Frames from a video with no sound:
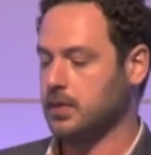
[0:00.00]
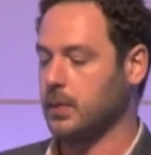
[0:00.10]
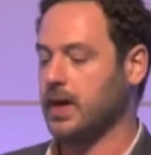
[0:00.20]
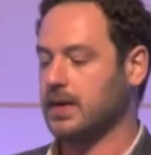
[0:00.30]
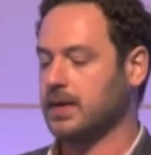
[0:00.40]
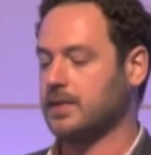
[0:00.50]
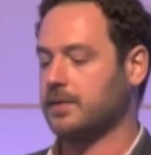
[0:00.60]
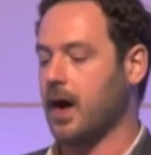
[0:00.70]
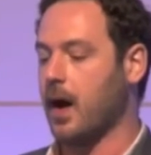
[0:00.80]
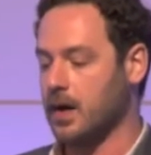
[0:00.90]
So we asked
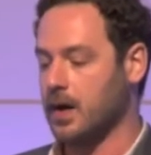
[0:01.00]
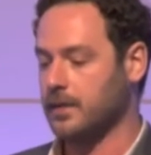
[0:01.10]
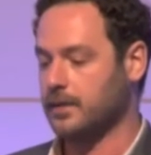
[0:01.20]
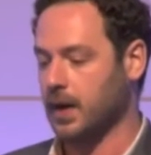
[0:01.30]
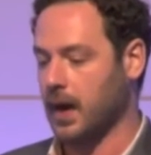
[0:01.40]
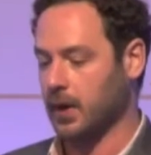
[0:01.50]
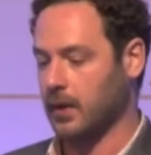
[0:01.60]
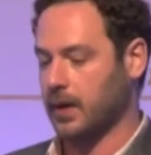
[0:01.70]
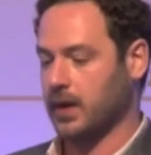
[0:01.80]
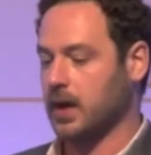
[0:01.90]
5. I'm
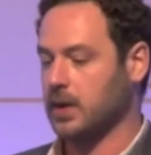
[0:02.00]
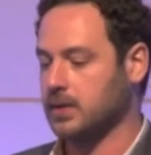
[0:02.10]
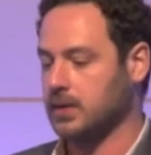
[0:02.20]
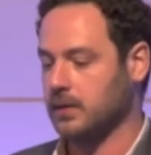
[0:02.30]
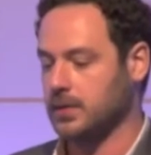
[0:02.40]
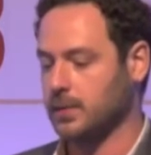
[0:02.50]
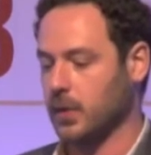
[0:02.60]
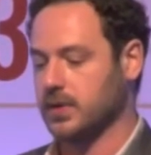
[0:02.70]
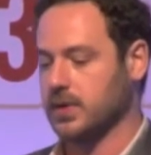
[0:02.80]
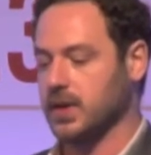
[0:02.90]
going to get you to
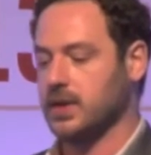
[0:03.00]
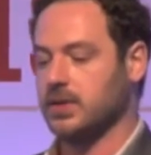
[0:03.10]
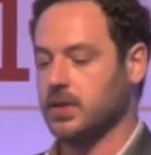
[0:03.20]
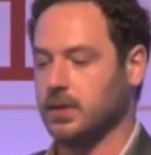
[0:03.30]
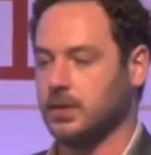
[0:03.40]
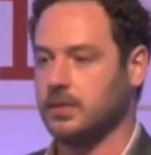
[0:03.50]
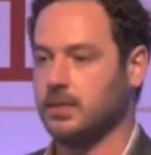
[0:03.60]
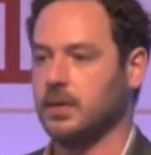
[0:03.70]
respond to these 2.